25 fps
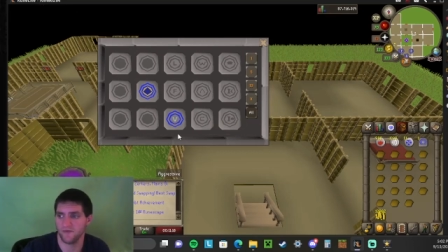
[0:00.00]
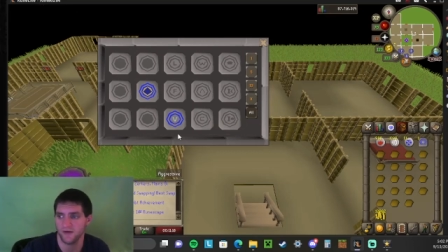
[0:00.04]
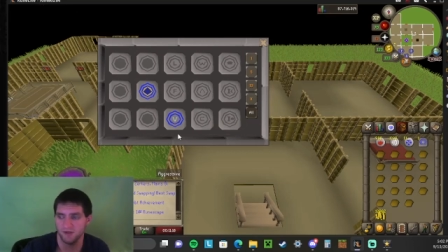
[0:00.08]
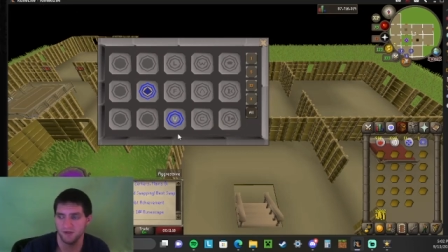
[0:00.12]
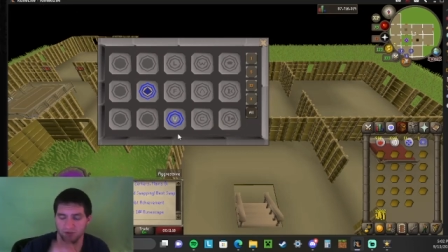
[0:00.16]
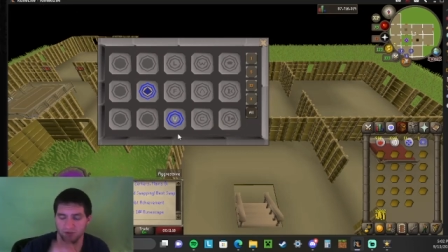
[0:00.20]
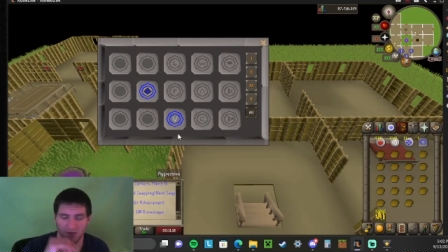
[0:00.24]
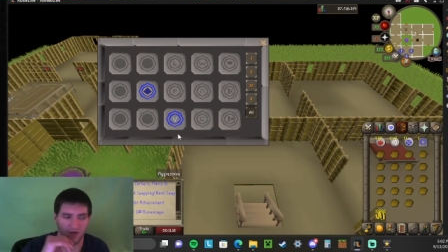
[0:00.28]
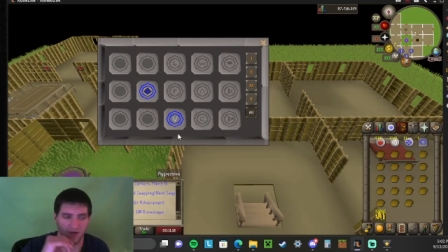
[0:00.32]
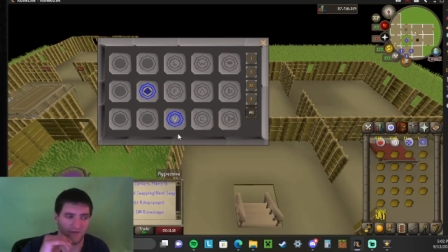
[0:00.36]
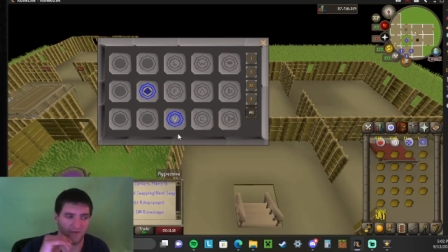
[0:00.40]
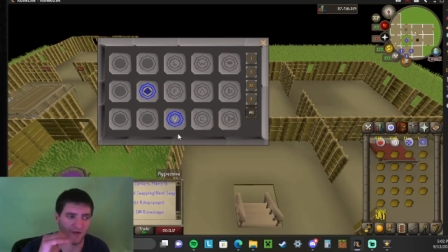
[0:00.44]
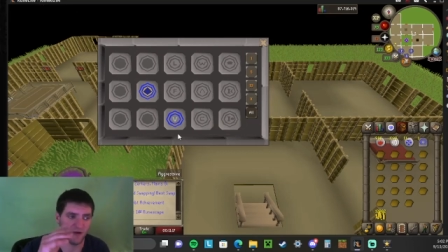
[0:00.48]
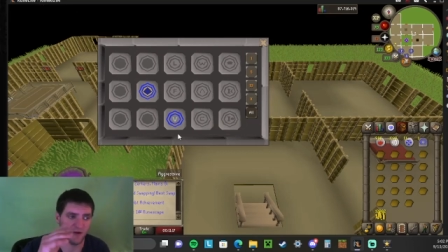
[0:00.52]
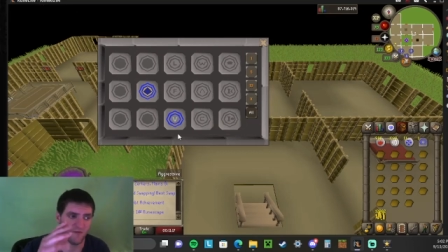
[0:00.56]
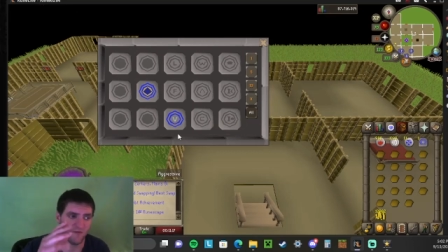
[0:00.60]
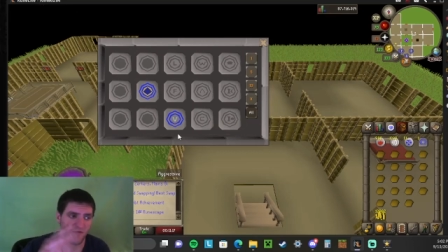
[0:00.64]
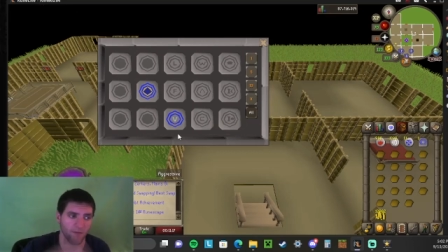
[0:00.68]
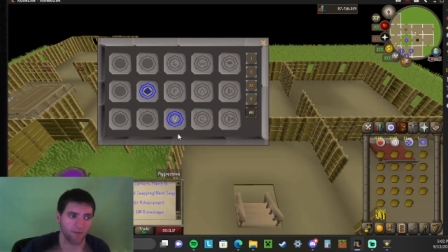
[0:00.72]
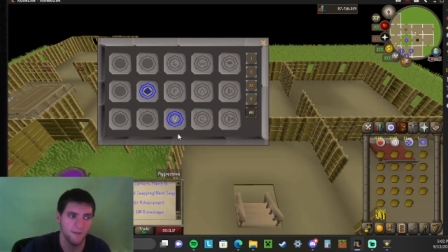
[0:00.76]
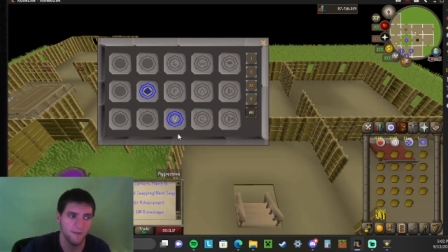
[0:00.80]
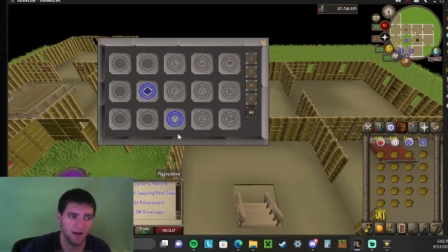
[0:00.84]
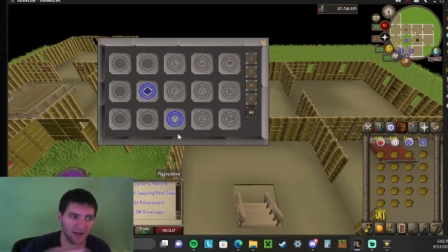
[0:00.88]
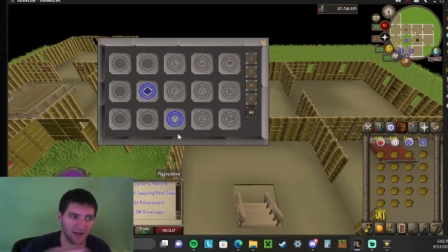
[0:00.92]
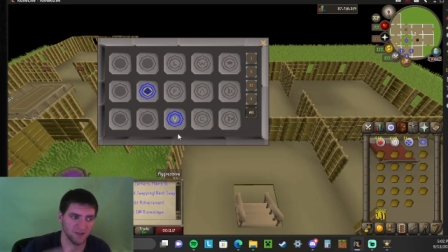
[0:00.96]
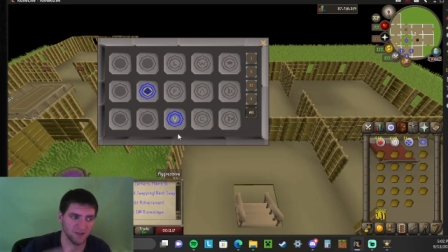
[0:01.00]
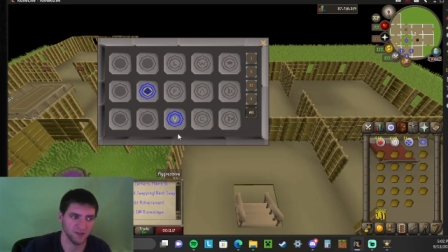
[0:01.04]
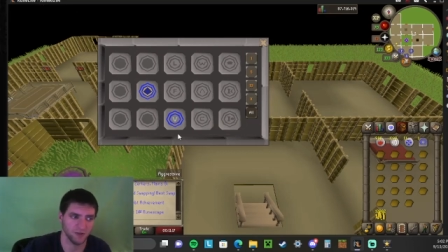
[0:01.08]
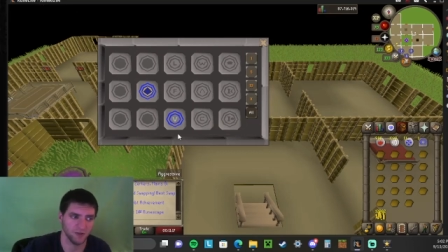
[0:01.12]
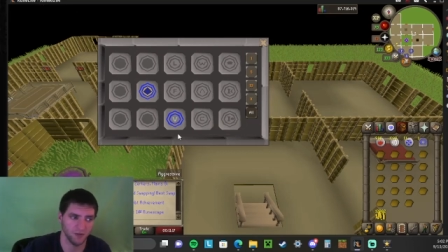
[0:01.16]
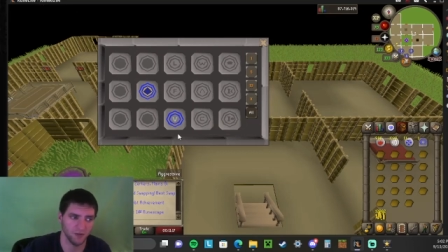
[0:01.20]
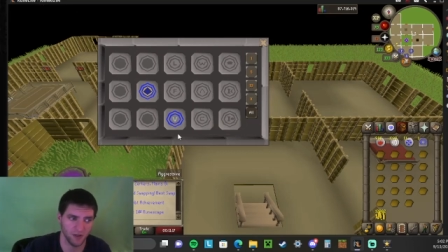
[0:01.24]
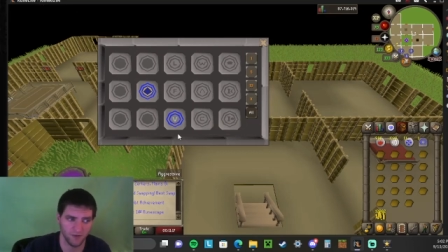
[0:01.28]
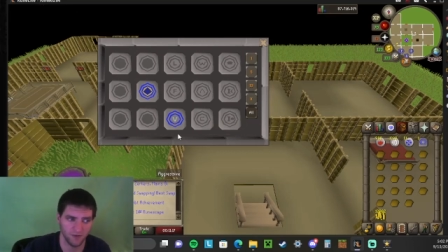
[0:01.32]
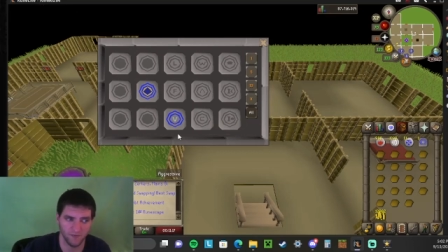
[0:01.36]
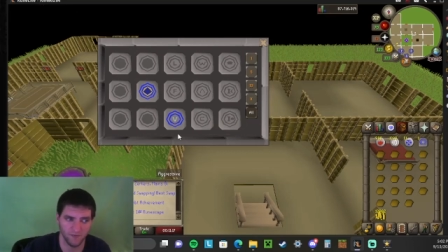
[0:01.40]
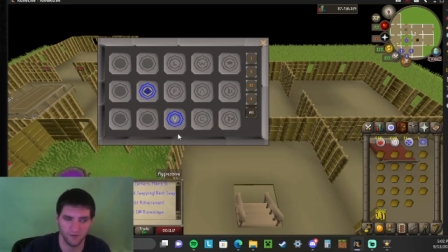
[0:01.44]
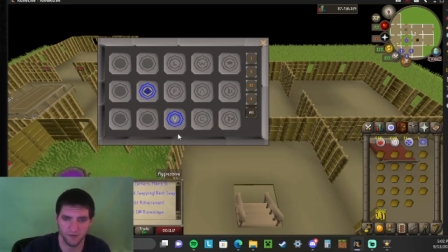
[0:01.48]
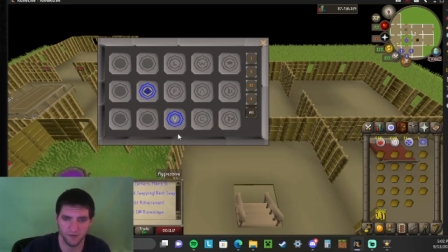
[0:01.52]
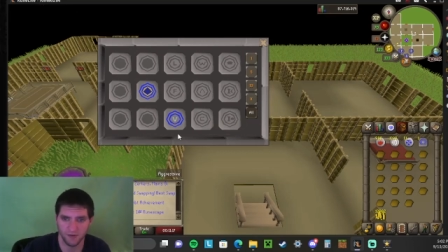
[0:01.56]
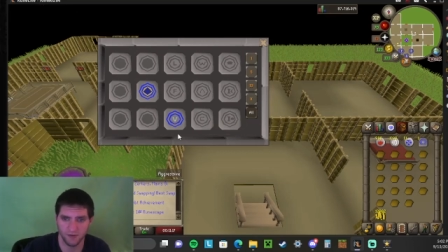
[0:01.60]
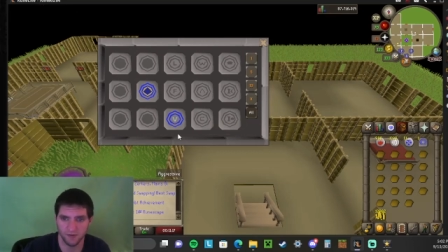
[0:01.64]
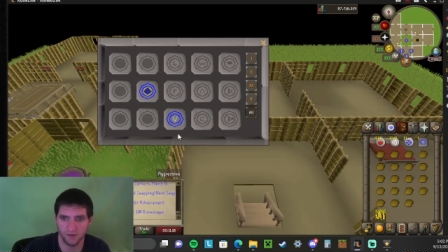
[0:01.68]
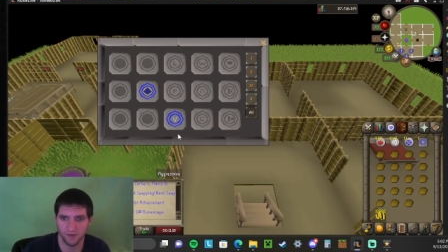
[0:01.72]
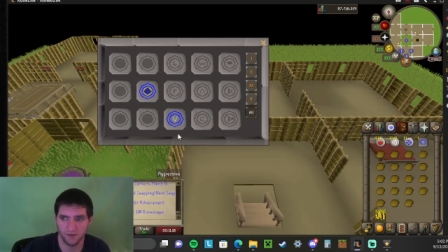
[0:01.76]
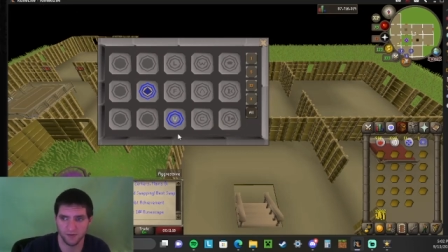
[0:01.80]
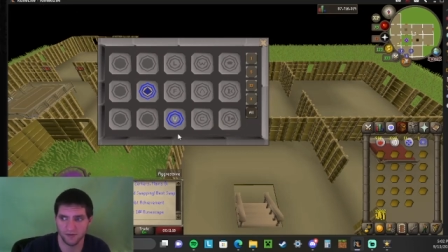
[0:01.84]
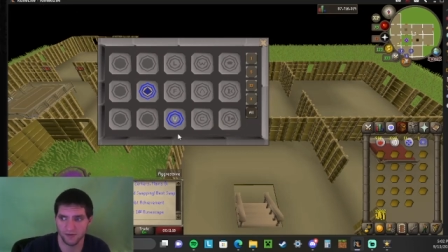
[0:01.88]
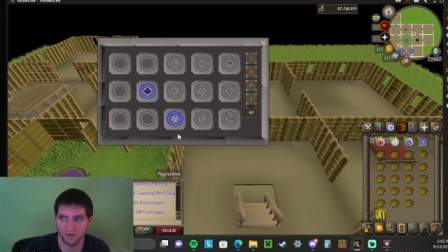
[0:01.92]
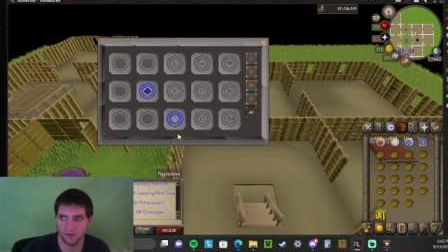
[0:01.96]
is you have to have the magic level
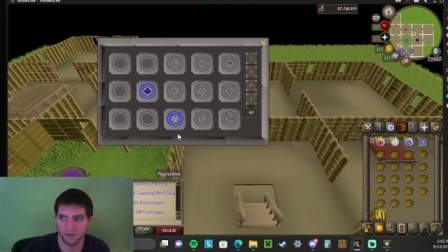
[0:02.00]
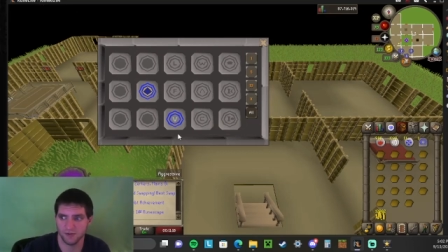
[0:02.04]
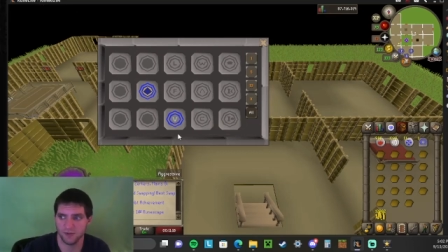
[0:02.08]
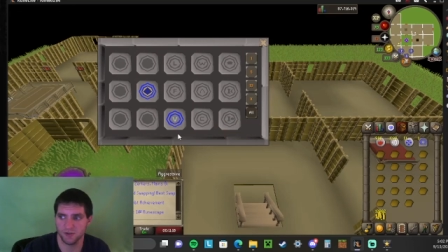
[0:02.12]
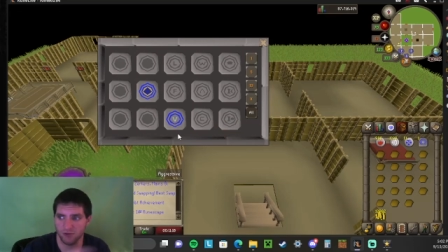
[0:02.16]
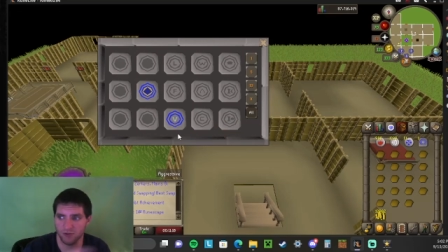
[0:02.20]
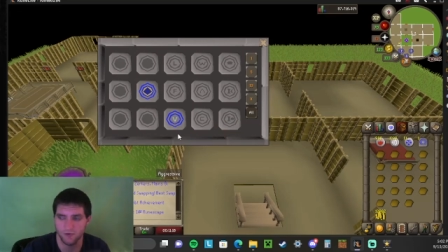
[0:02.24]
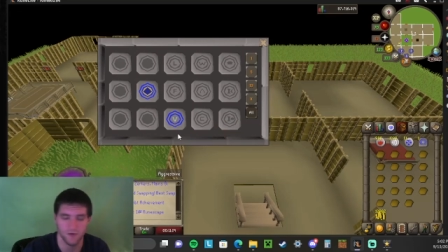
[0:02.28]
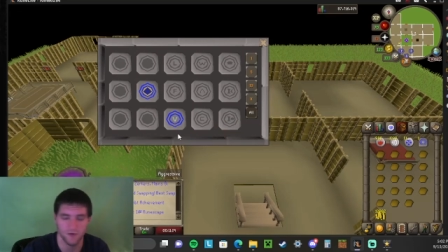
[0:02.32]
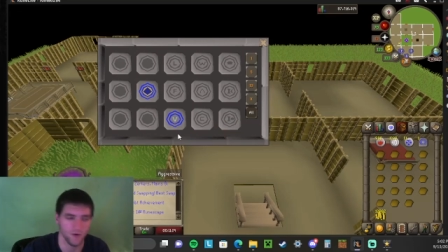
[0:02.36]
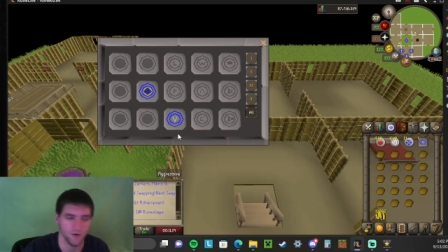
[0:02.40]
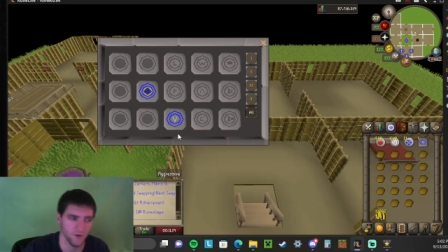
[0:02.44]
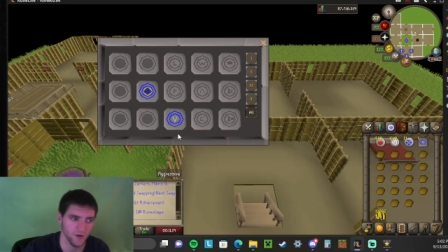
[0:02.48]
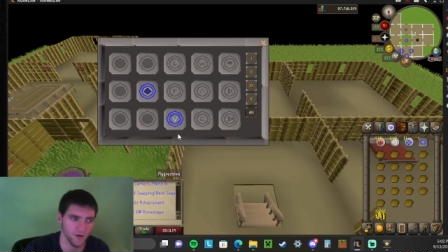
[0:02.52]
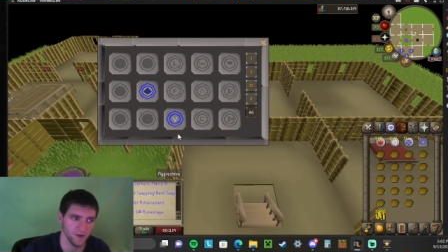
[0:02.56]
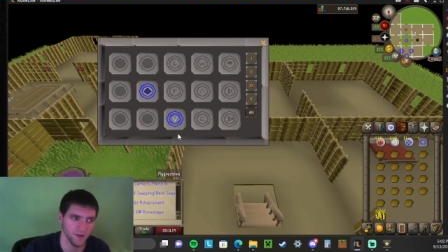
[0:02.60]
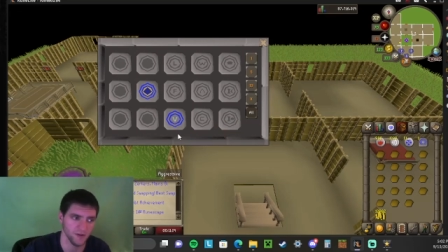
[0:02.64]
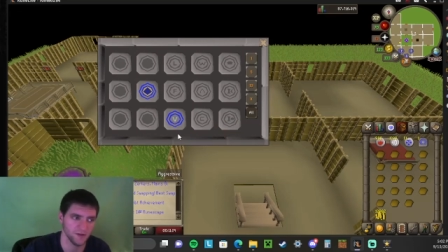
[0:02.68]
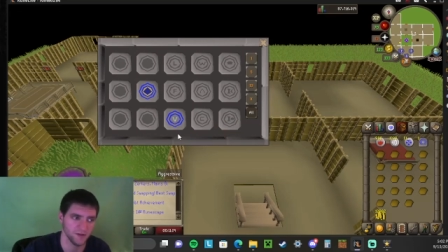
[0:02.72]
to do it.